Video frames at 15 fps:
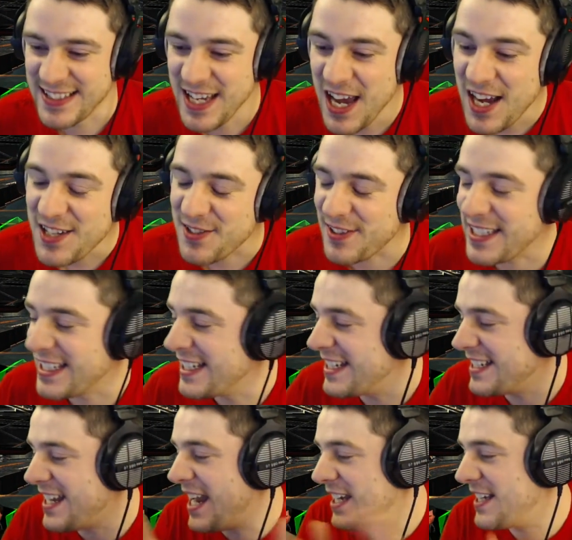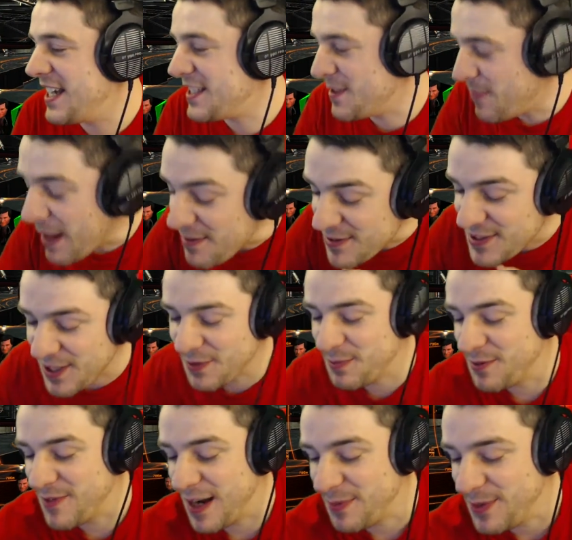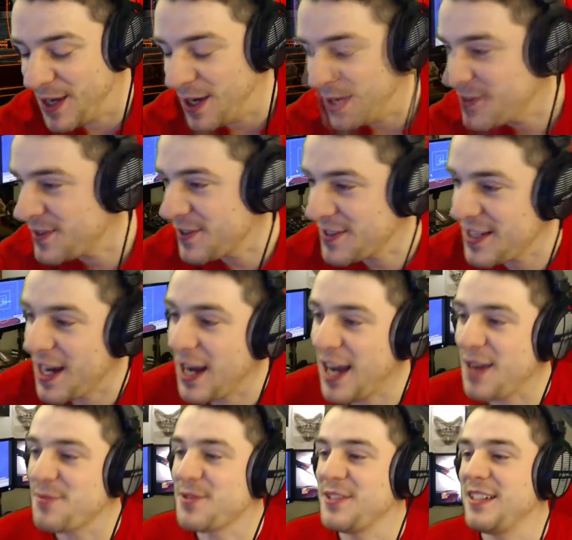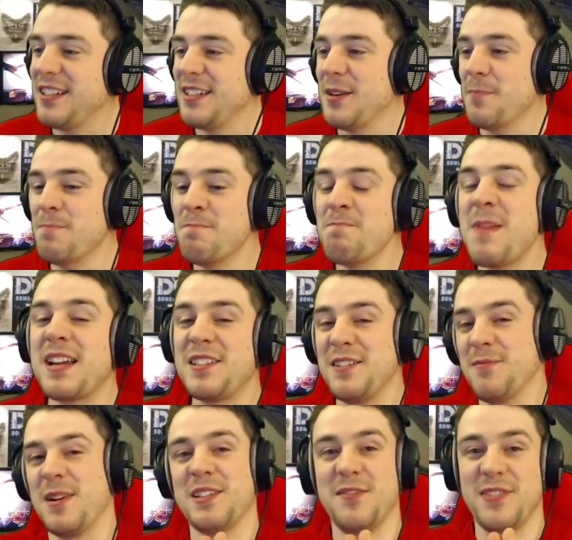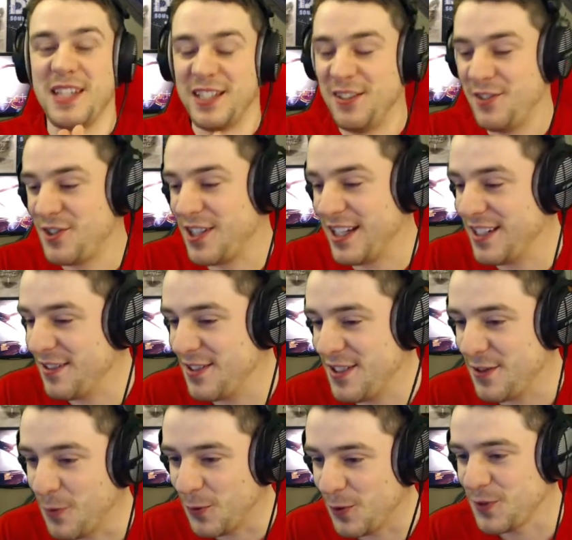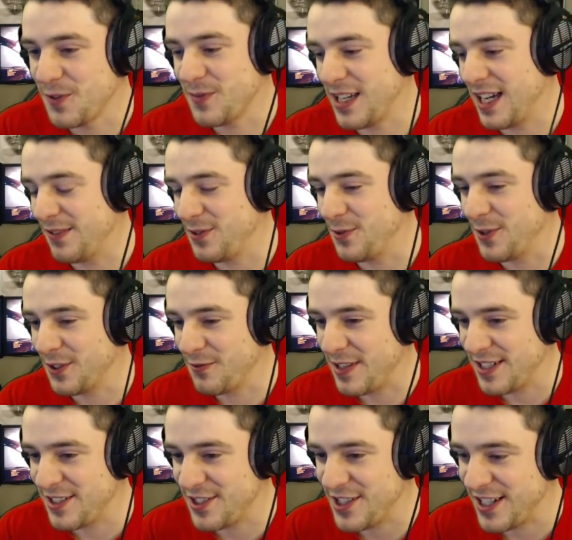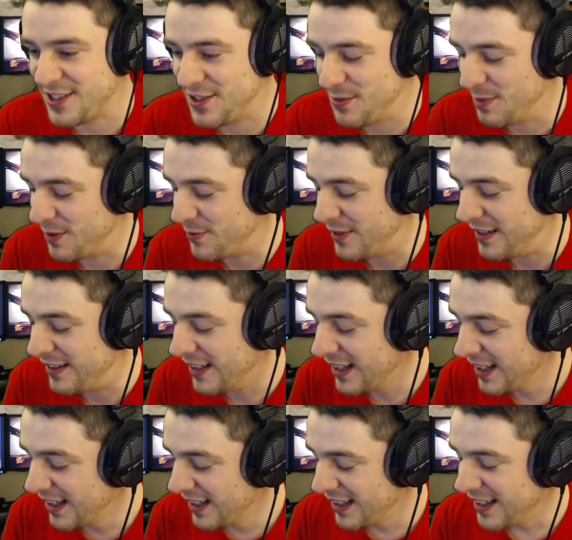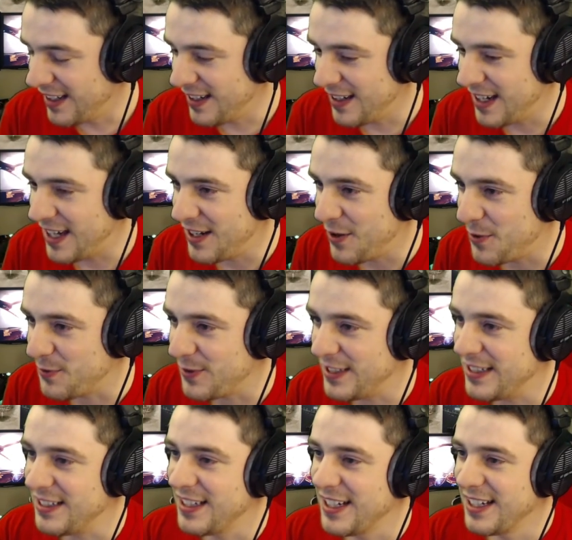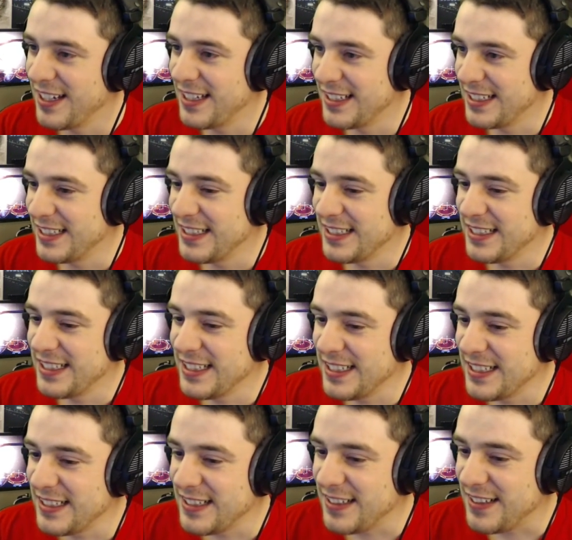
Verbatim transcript: So I think it's about time we wrap it up. So I say absolutely a massive thank you, Shan. It's awesome to have you on. Great to chat to you, my friend. And hopefully, thank you for having us.